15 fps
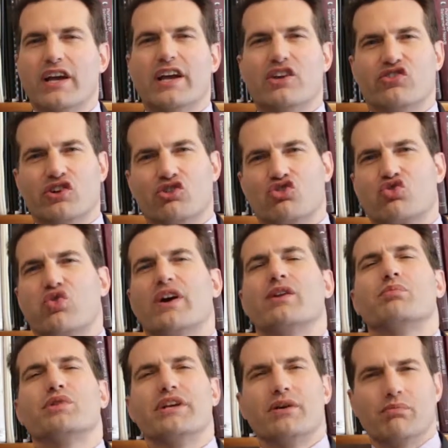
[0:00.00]
is
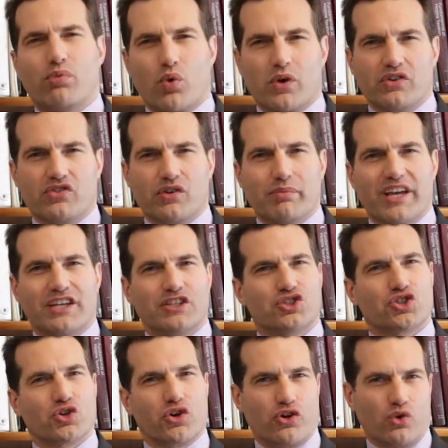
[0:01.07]
incredibly important to making
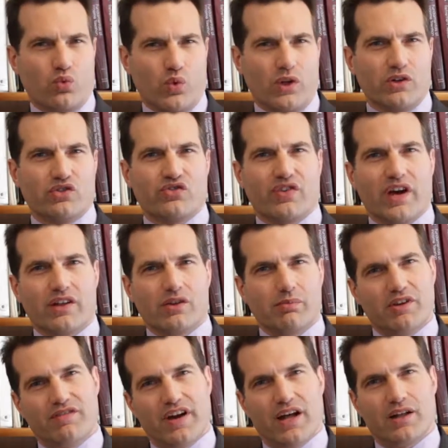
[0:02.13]
sure your will is found to
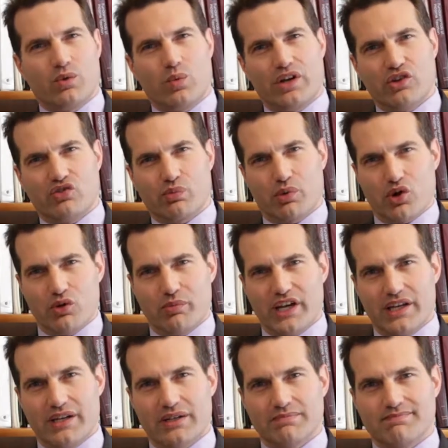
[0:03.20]
be valid when it's
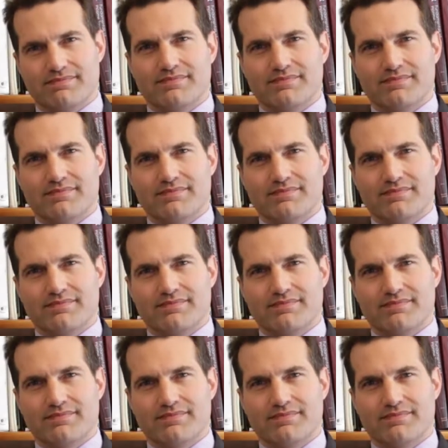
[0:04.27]
probated.